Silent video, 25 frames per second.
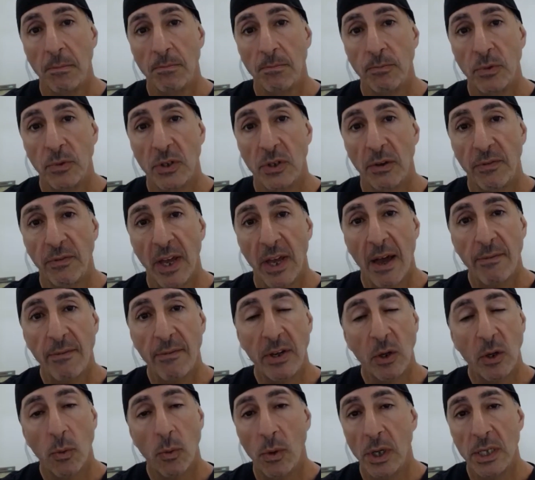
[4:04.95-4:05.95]
So if you have any
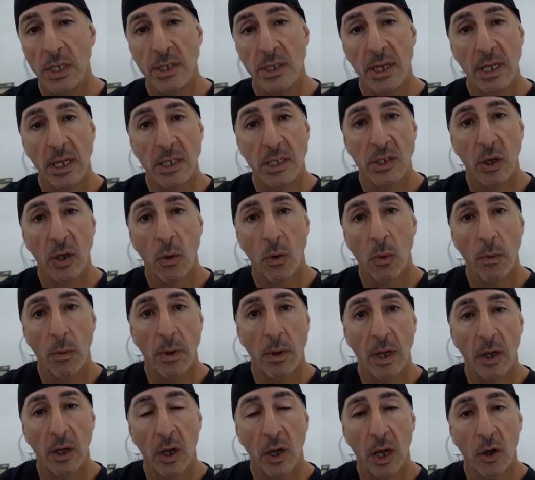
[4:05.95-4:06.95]
queries, send us a
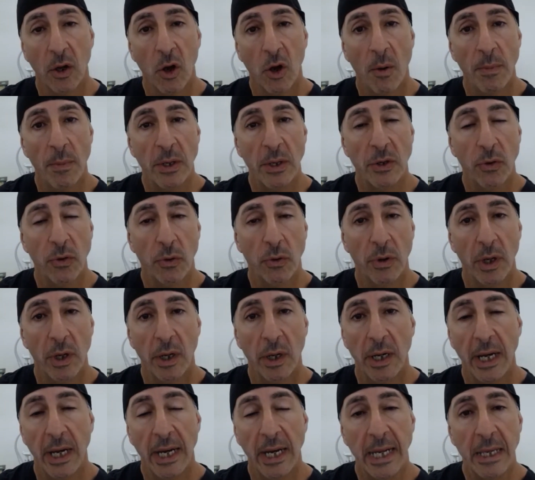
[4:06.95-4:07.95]
comment or
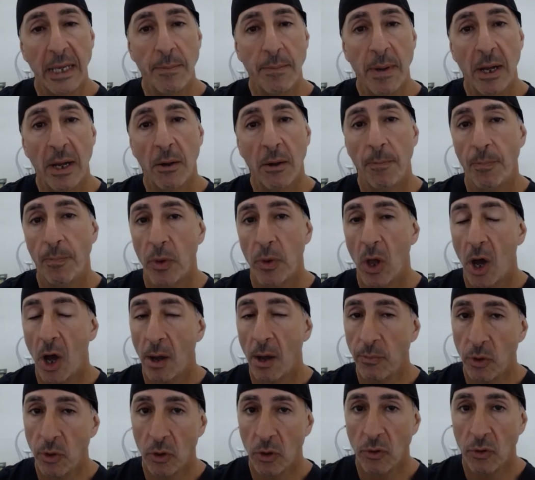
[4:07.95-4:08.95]
an email.
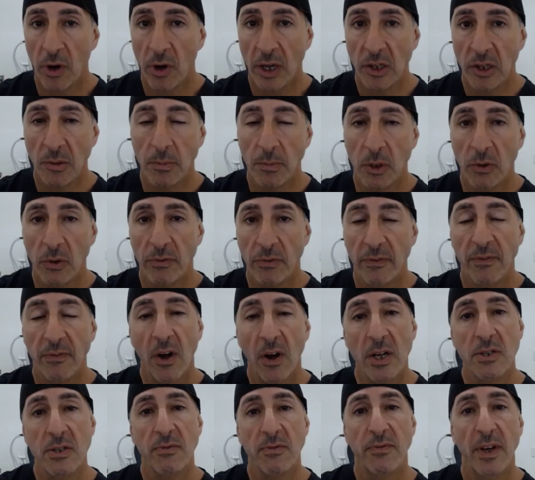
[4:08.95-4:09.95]
I'm Dr. Anthony Maloof,
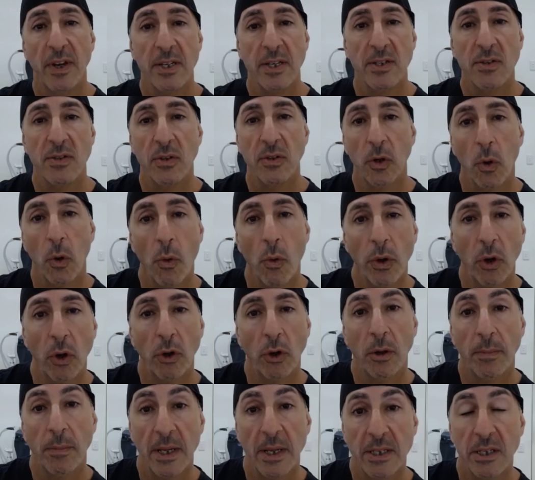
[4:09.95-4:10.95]
advisor in faces and corneal
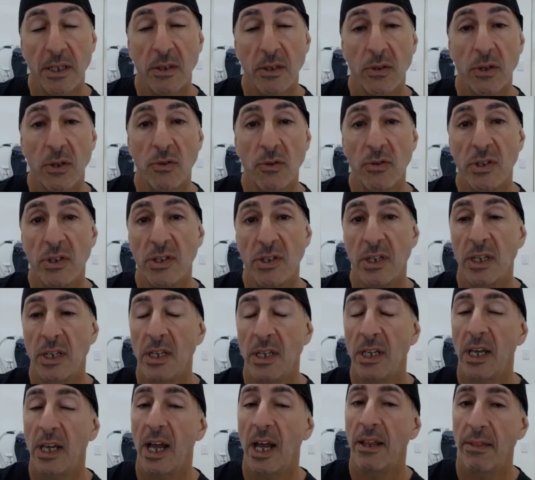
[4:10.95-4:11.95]
oculoplastic surgery in
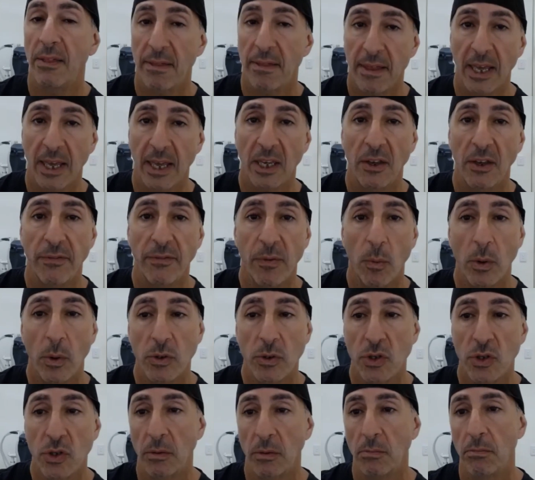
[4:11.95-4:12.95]
Sydney, and thank you for
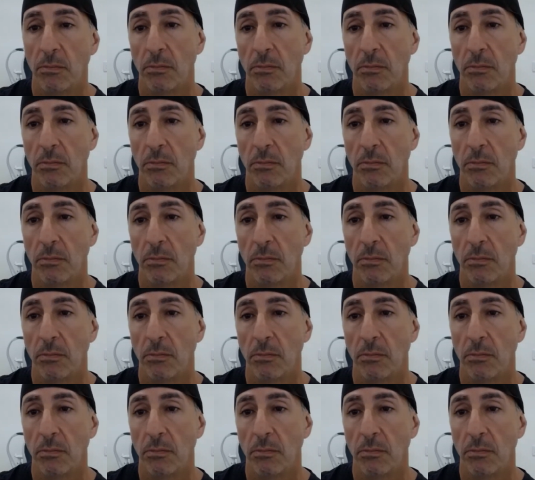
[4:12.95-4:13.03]
watching.